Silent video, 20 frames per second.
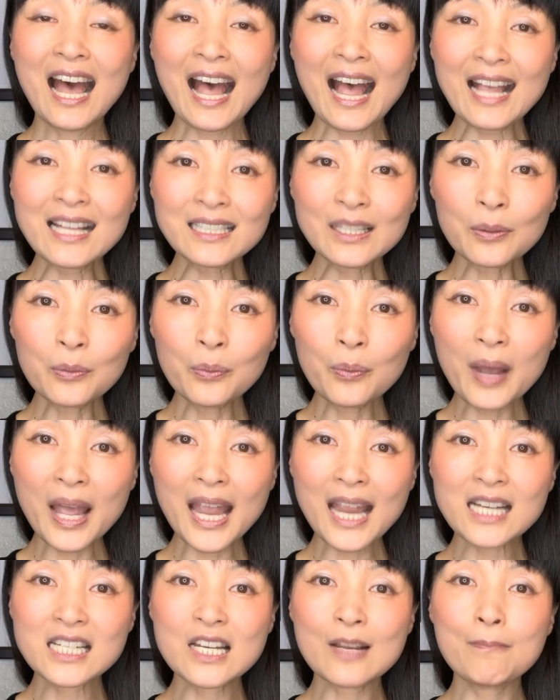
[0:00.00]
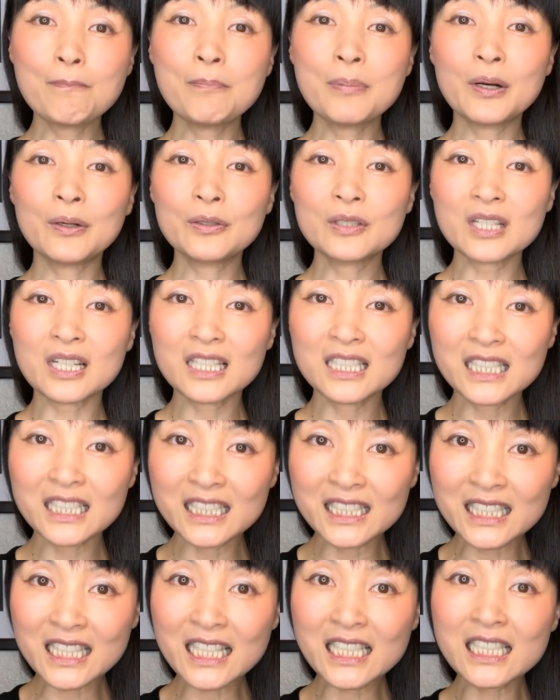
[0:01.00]
has a way to build a
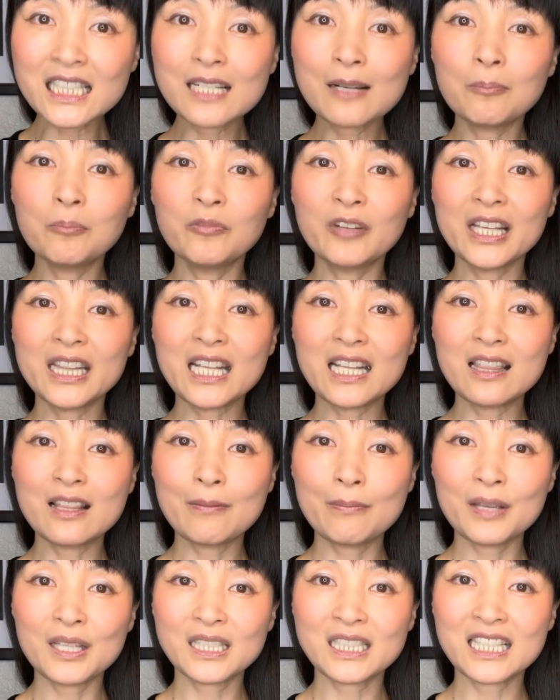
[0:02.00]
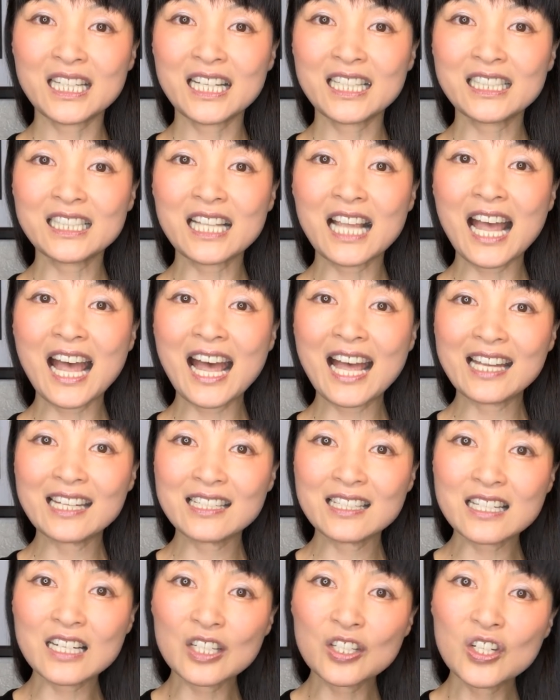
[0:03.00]
system within the business
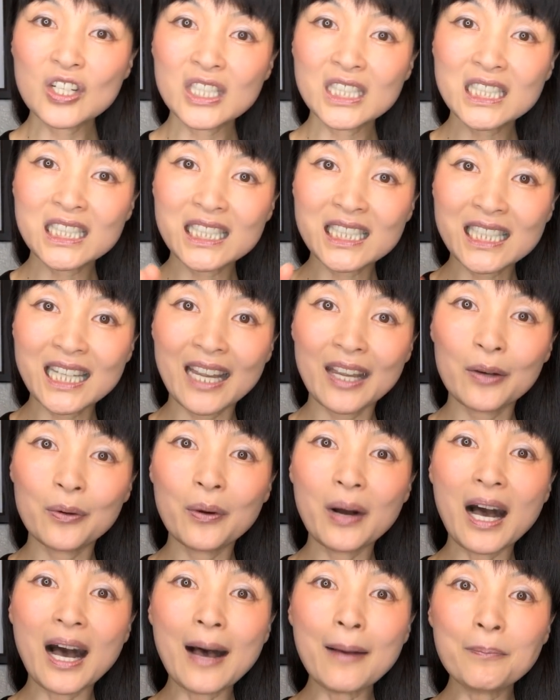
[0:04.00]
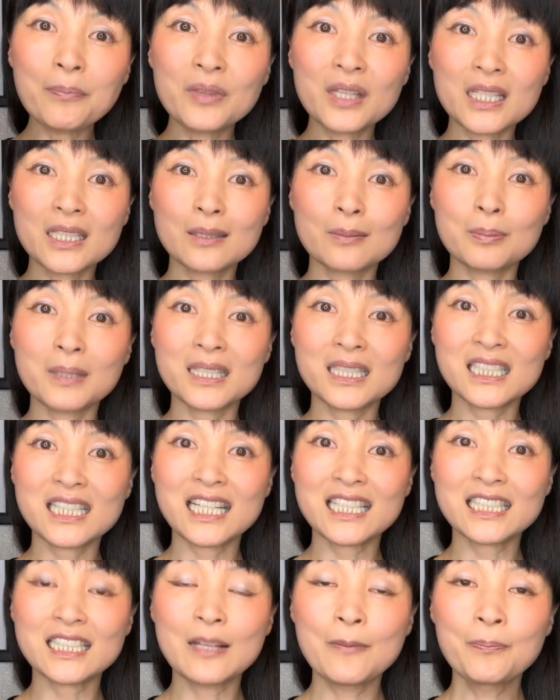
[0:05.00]
and to scale up this
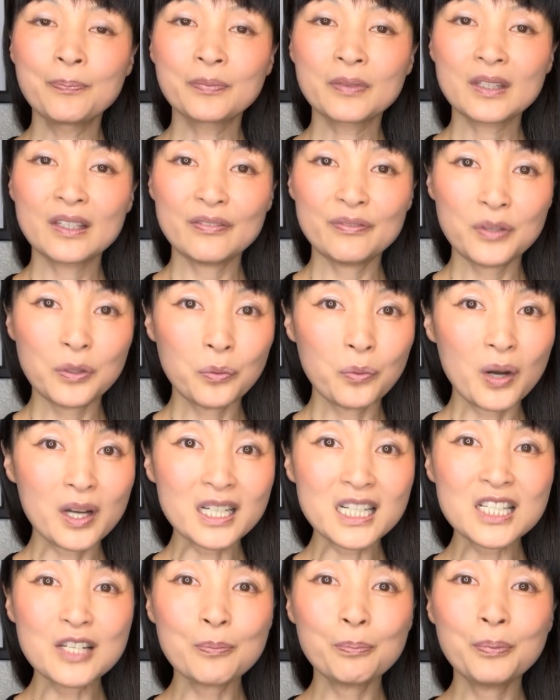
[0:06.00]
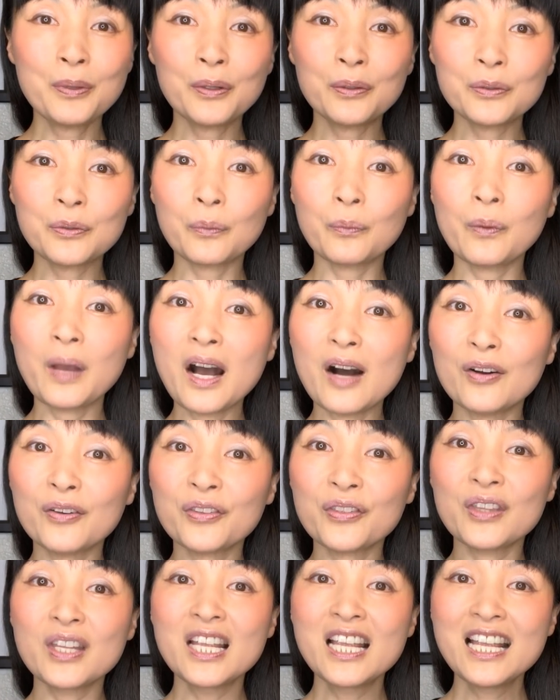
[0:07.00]
business. If you wanted to build
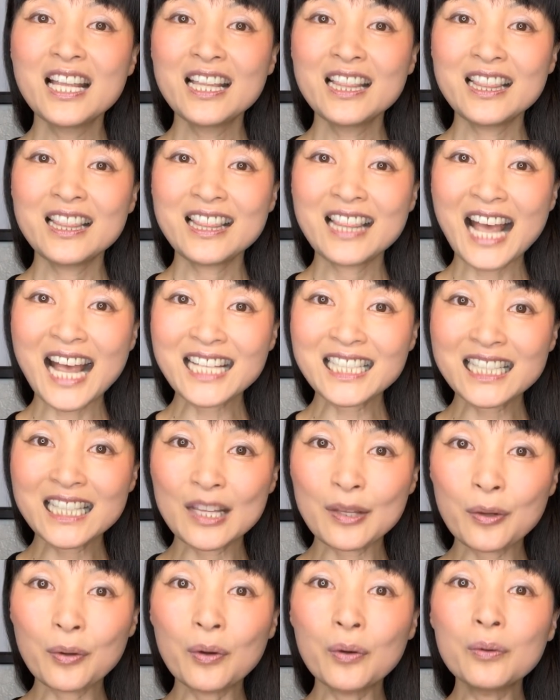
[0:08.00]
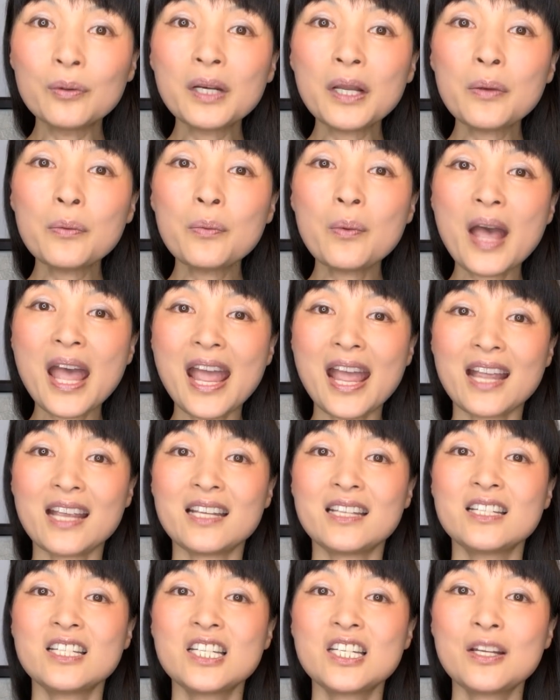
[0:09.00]
wealth, that's the only
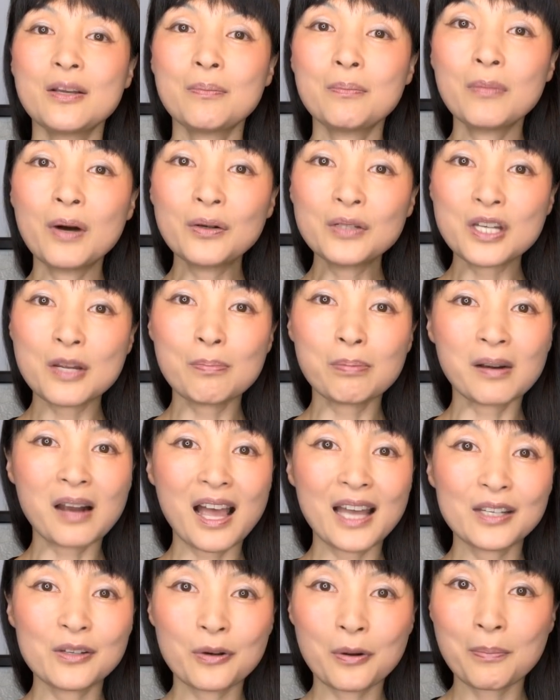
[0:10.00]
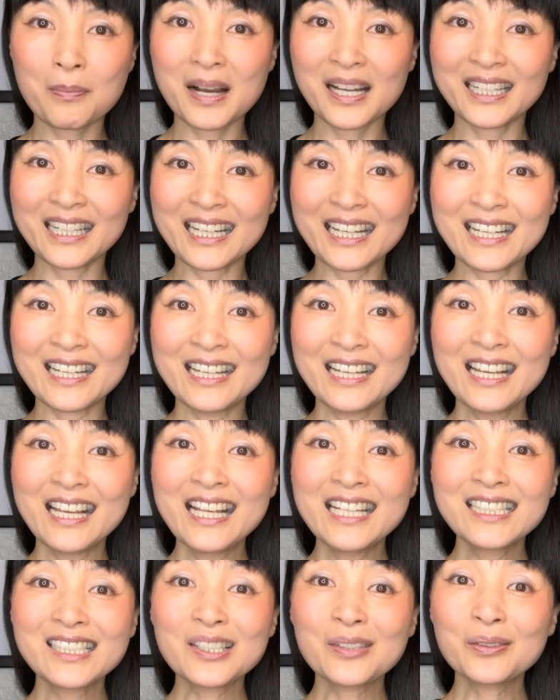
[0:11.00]
way to multiply your money.
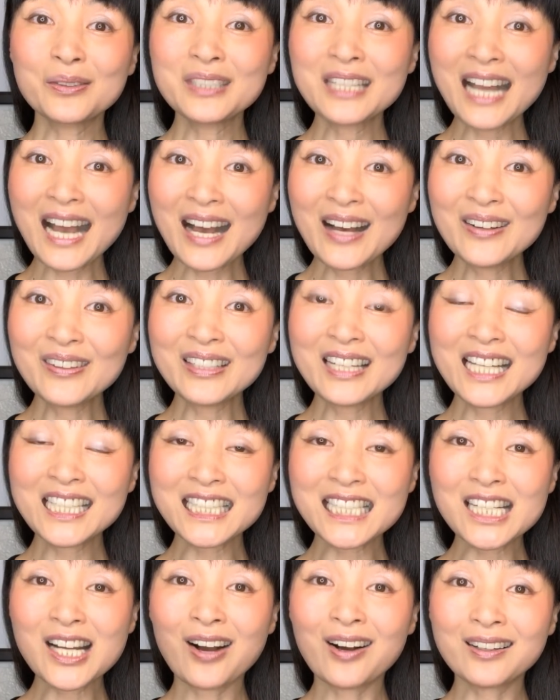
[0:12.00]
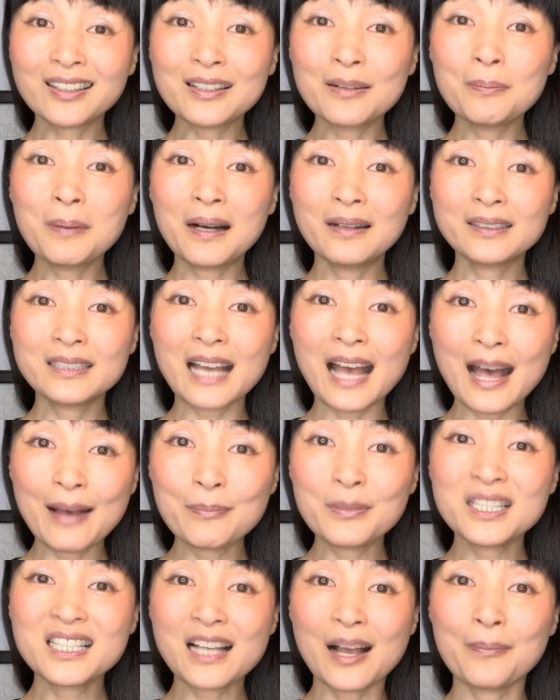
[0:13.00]
So now let's talk about
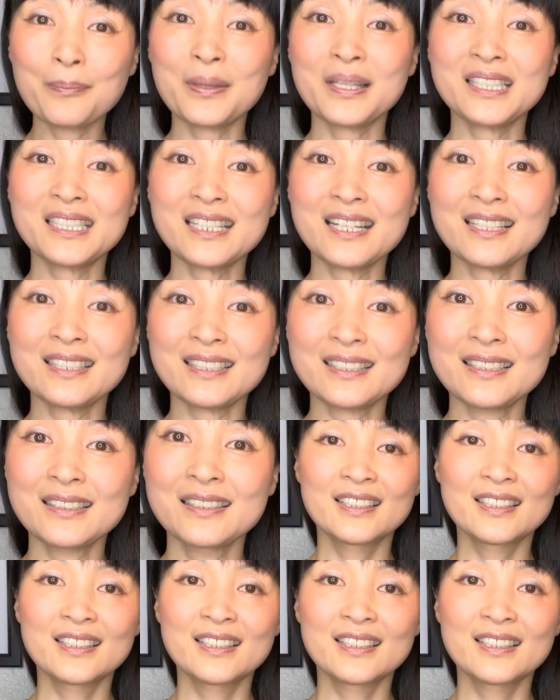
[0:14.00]
Amazon business.